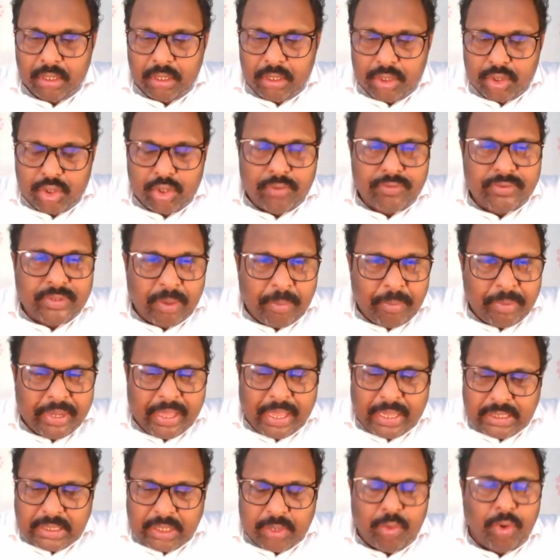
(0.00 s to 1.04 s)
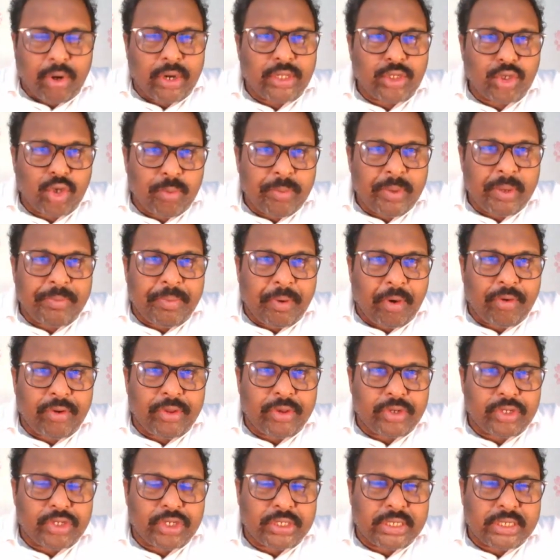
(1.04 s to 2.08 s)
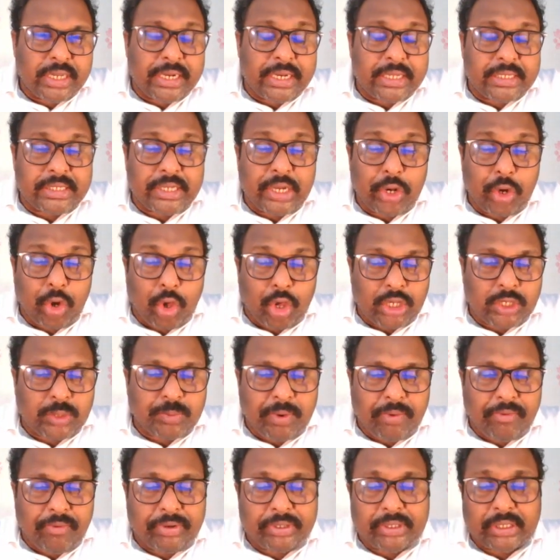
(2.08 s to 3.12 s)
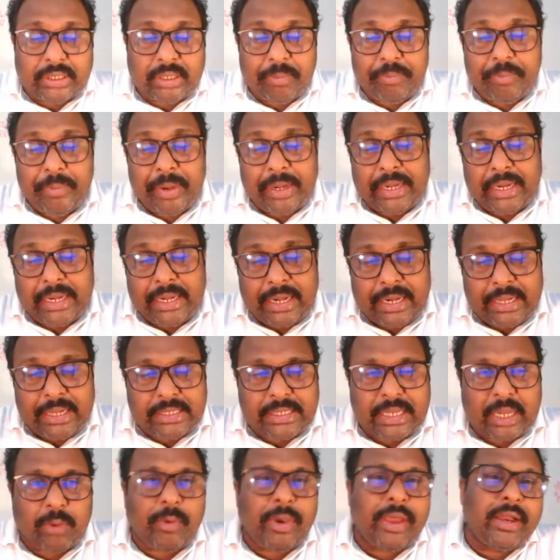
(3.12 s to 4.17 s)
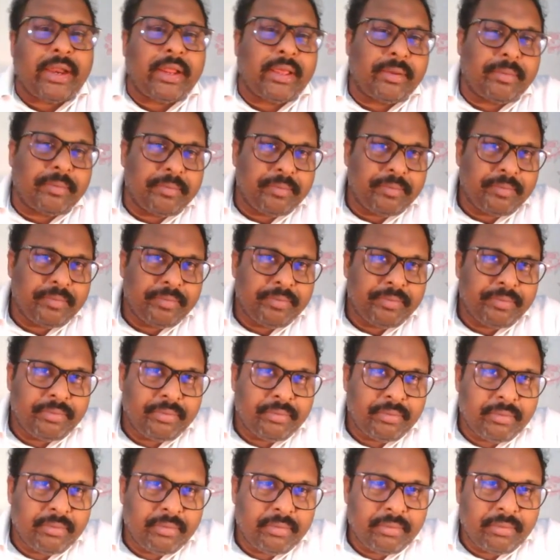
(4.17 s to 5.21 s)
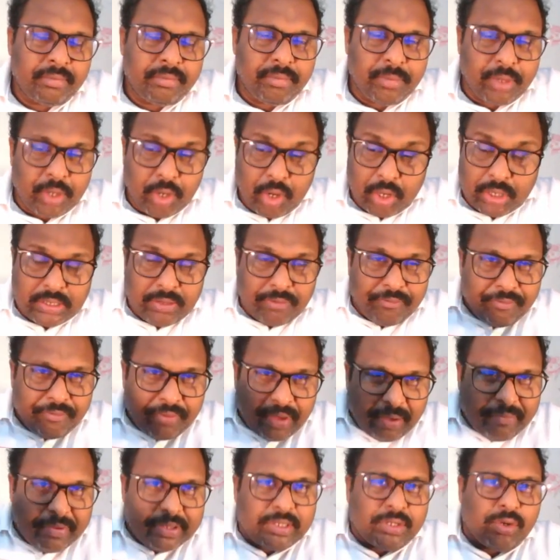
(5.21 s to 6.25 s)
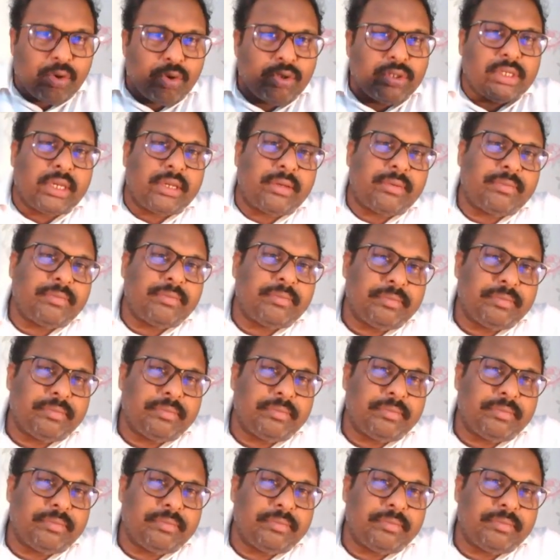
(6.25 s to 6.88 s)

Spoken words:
So if somebody asks you what is ohmic power, you should say it is the loss power that the material is acquiring because the wave is losing.